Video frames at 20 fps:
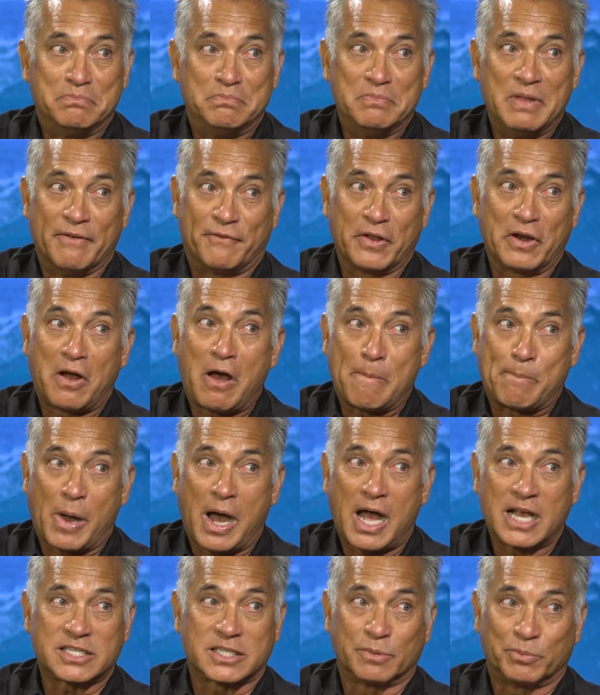if at all
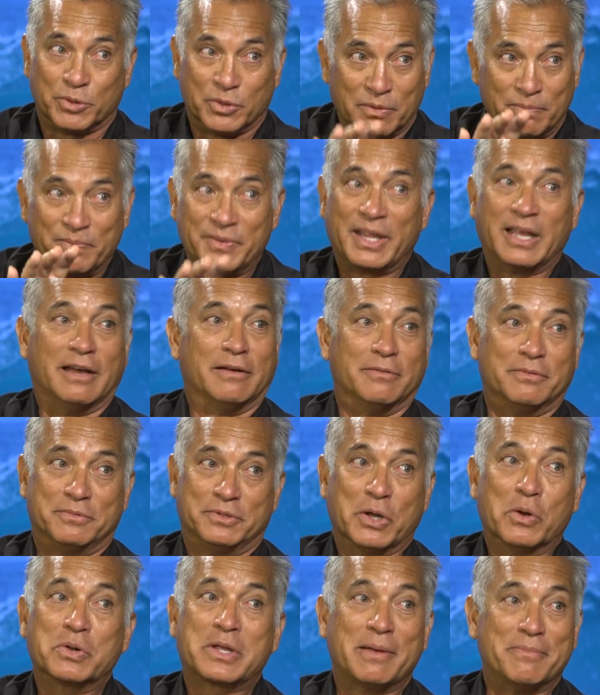possible,
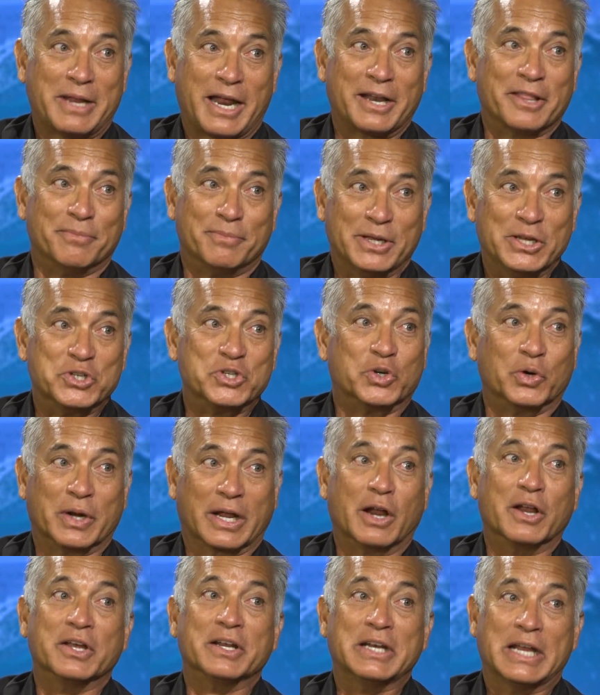don't come down to the beach
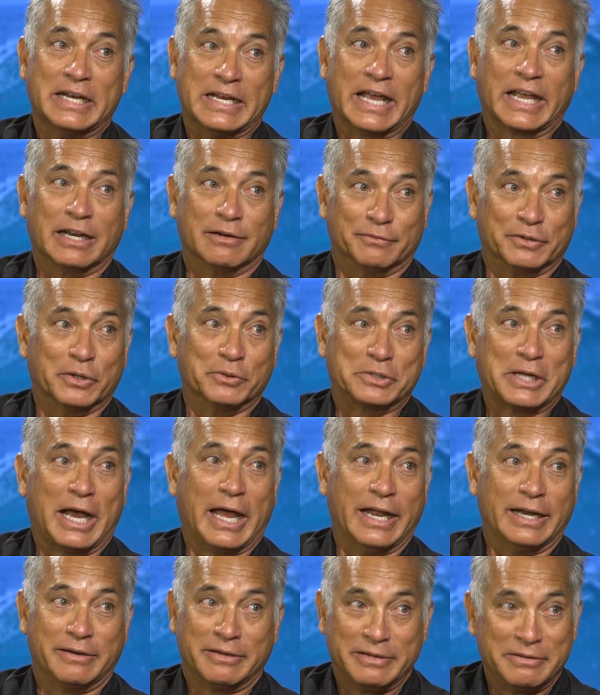during a, a negative low
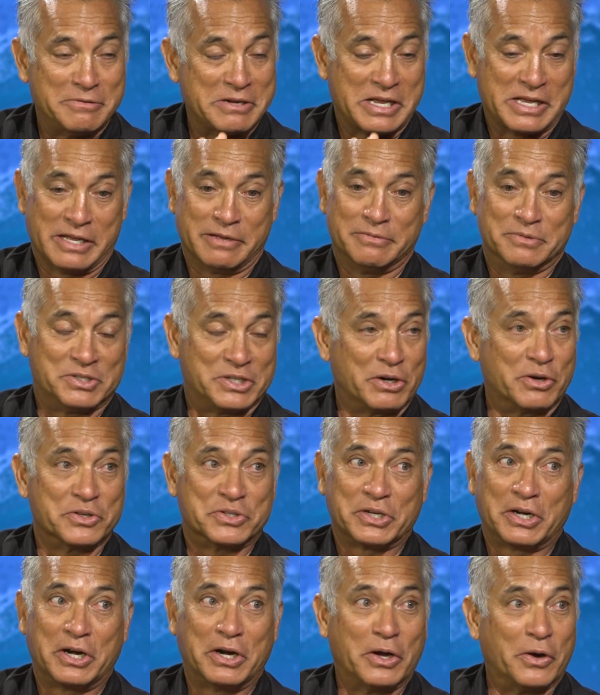tide. Uh, zero
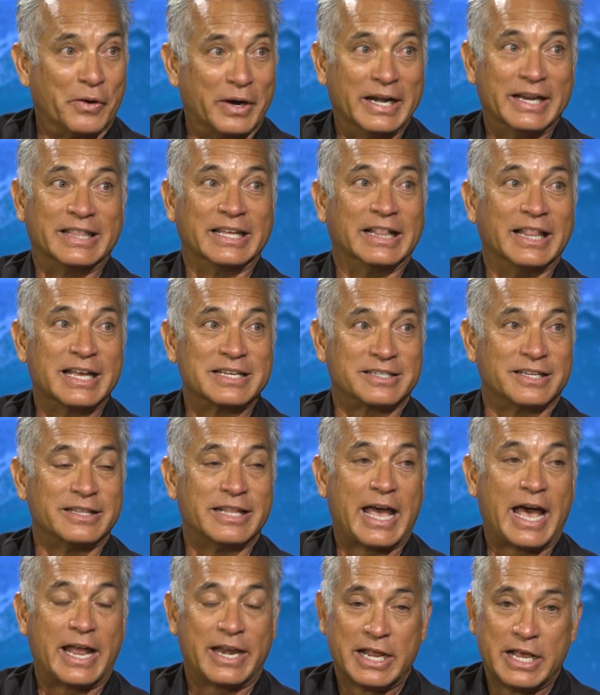zero or anything less than
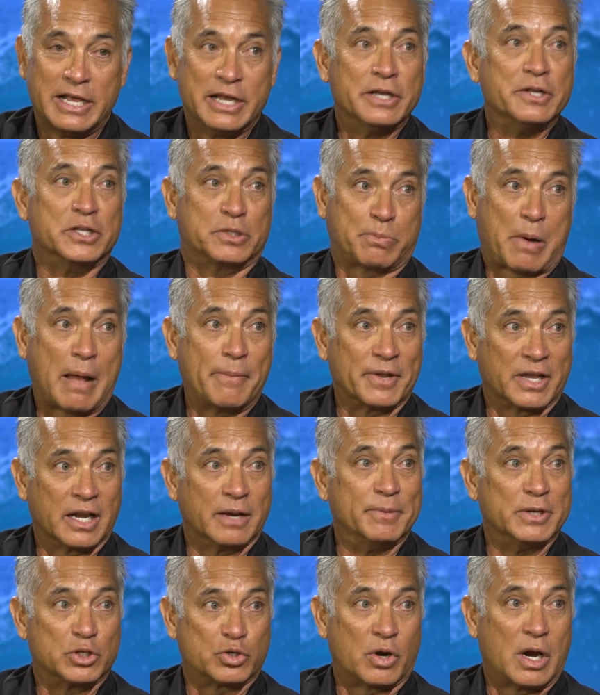that, it's probably going to
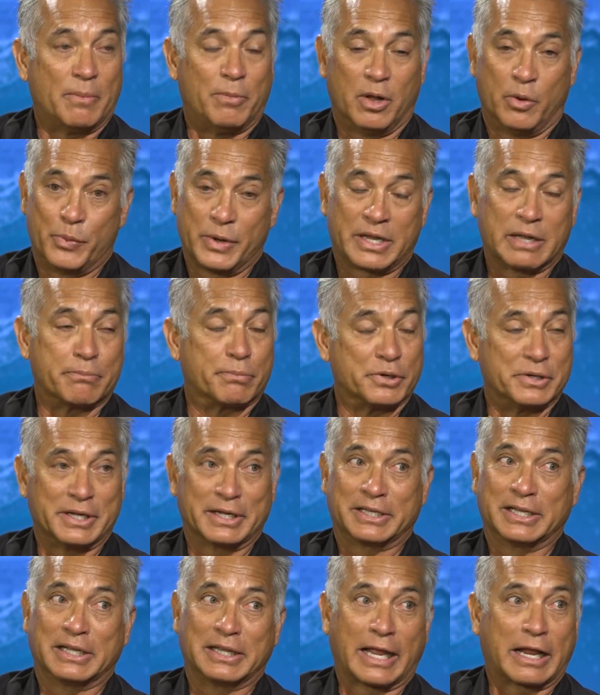be trouble. And we can
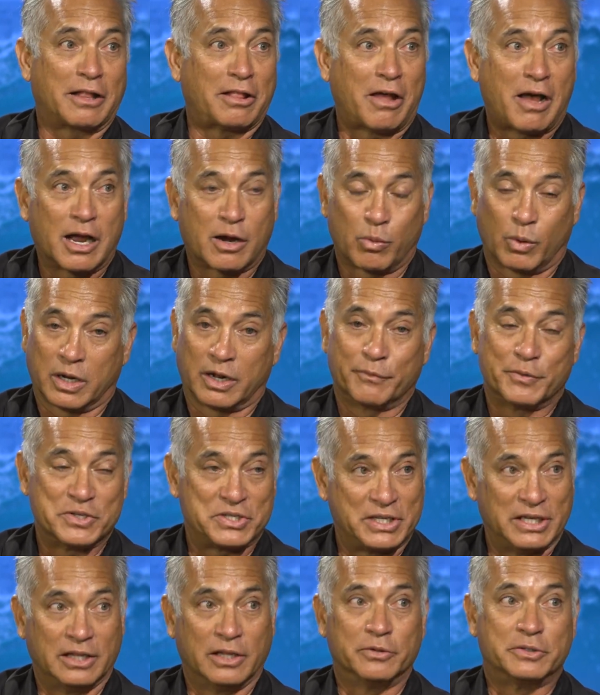predict it like clockwork. If we
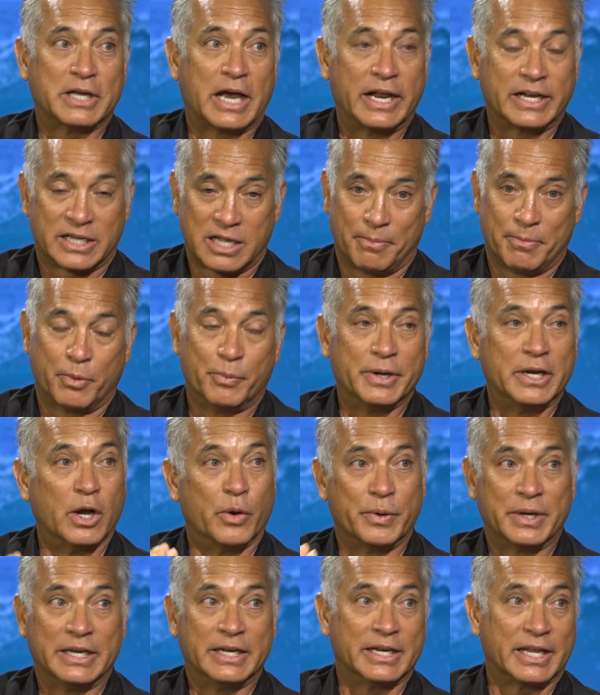see a low tide coming, we know
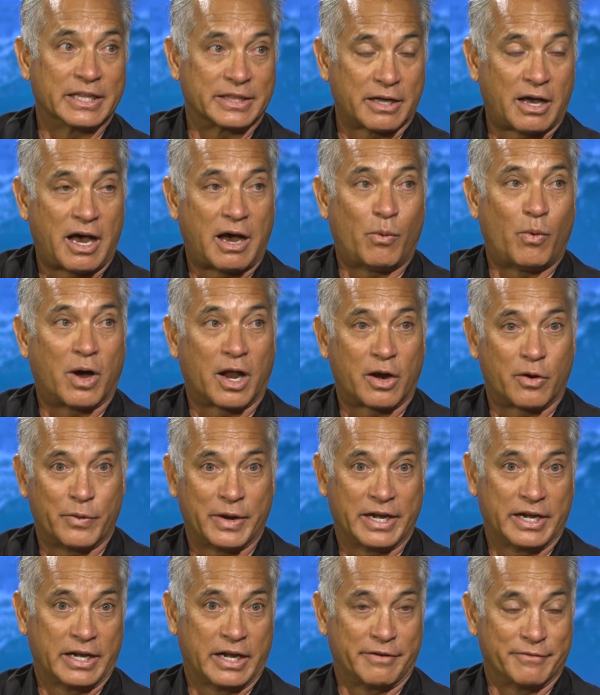we need to get the hot water
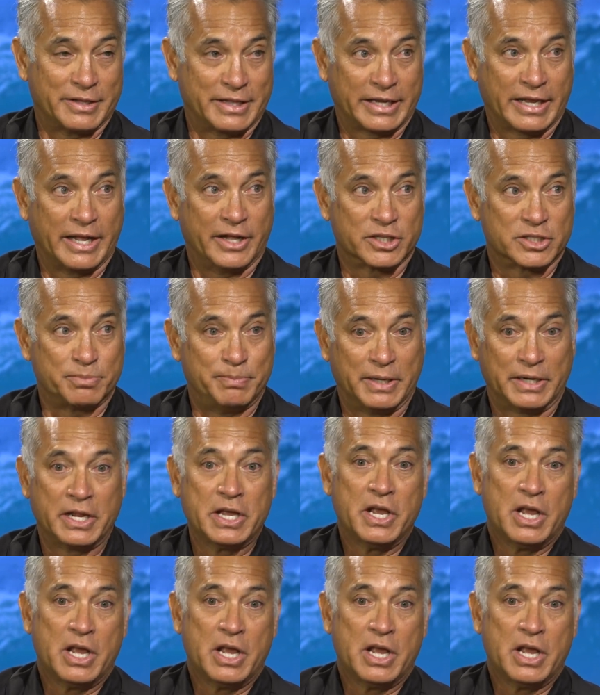ready and everything else. But